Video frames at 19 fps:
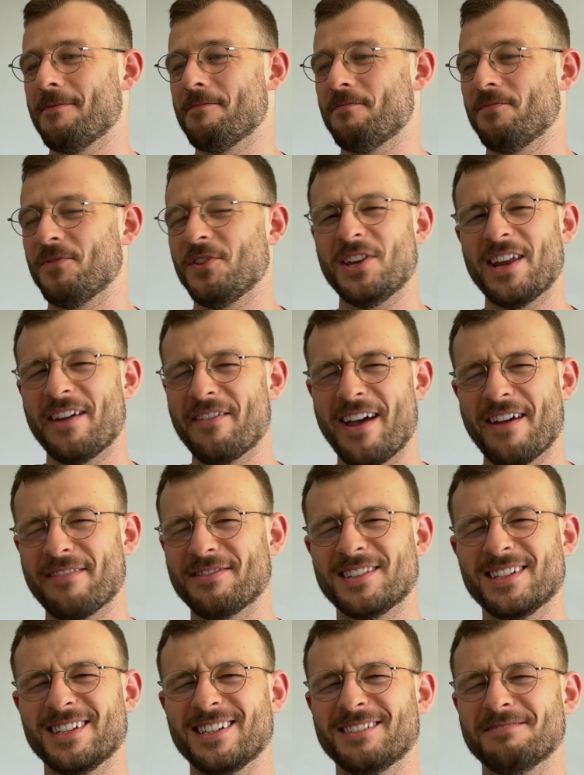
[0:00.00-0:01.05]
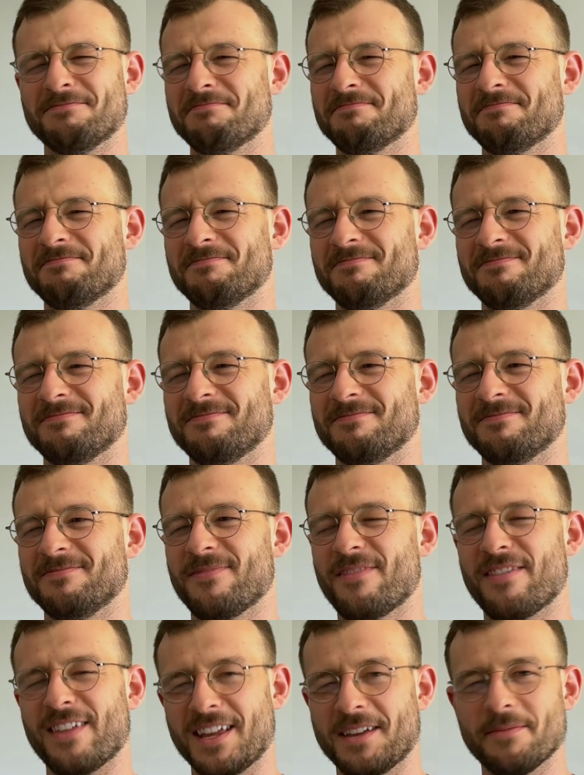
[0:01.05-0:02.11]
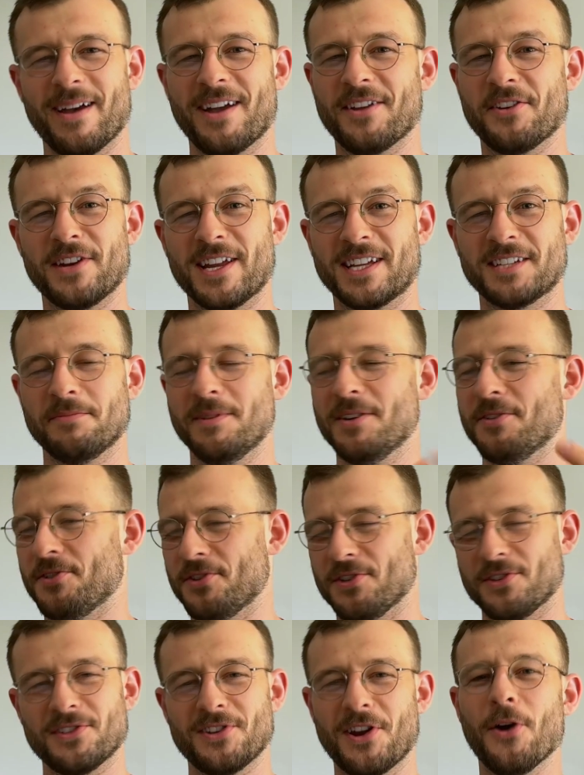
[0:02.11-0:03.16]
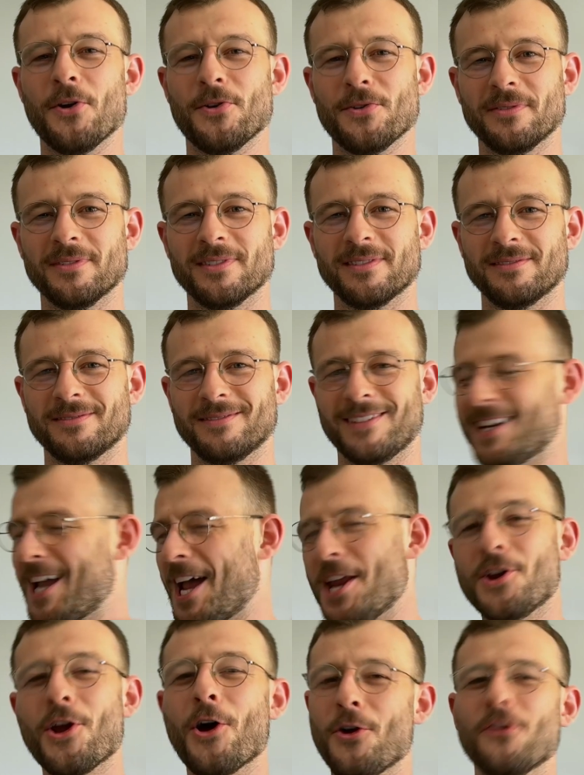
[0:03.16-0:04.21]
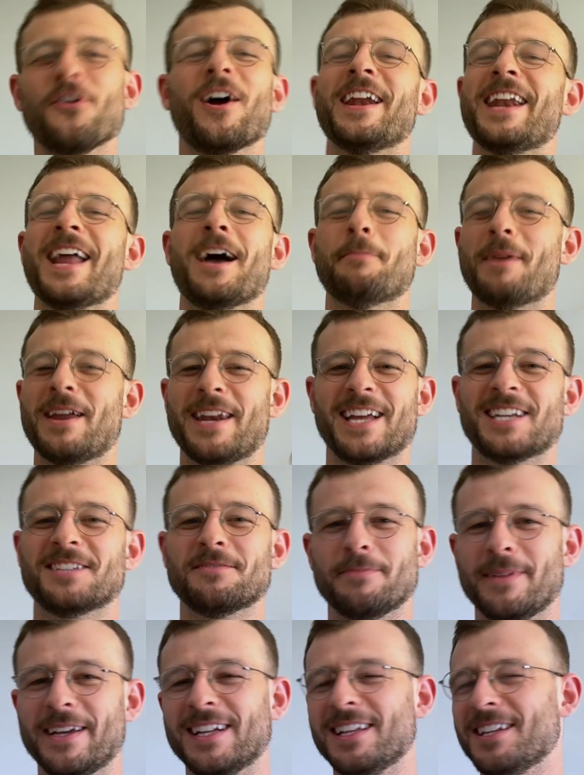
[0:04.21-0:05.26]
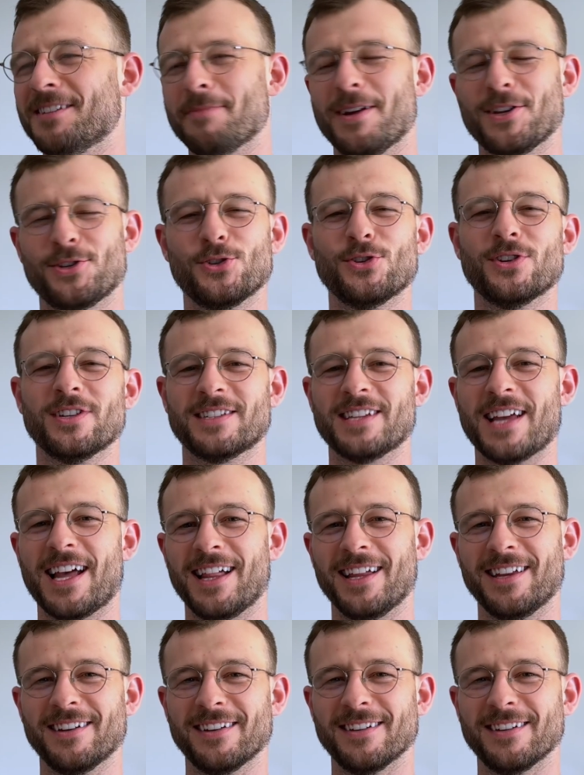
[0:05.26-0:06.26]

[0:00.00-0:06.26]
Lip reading: you never have to think about your next meal. You just know. Like I know right now my next meal is my tuna salad.